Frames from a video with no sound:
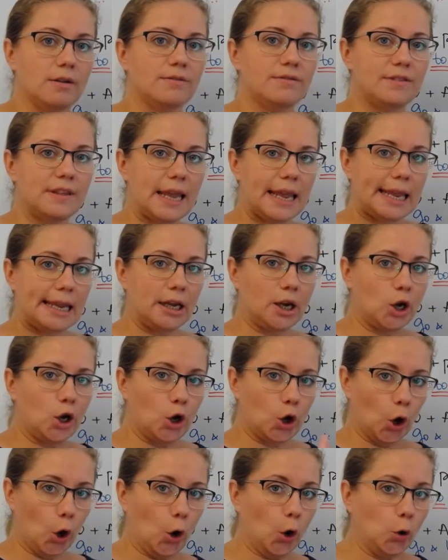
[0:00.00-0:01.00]
They
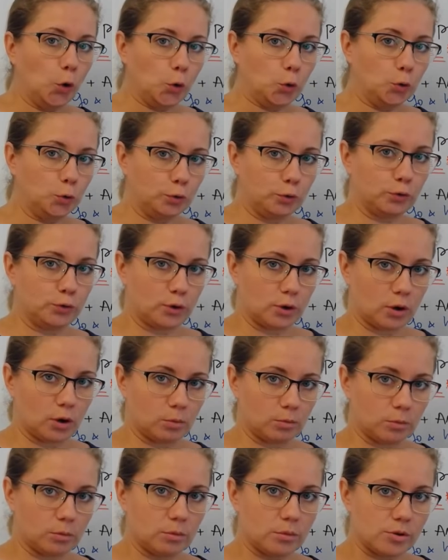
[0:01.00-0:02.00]
go
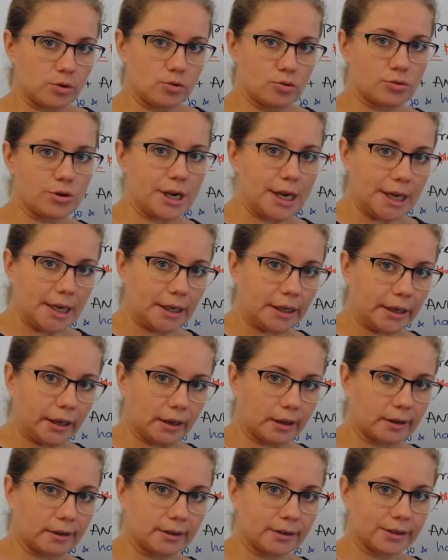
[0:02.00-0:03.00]
from green
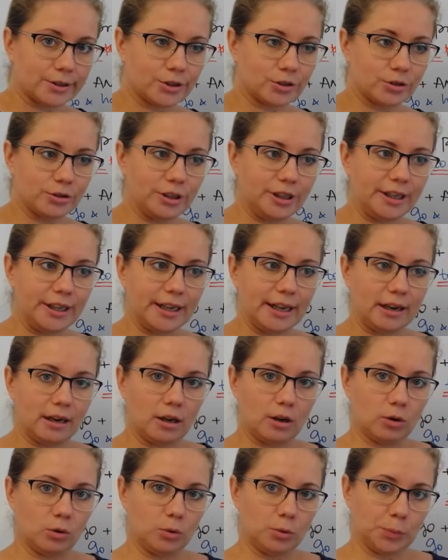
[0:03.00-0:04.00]
to
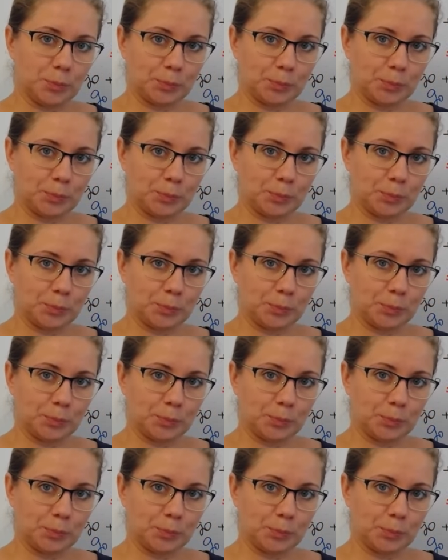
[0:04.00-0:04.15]
yellow.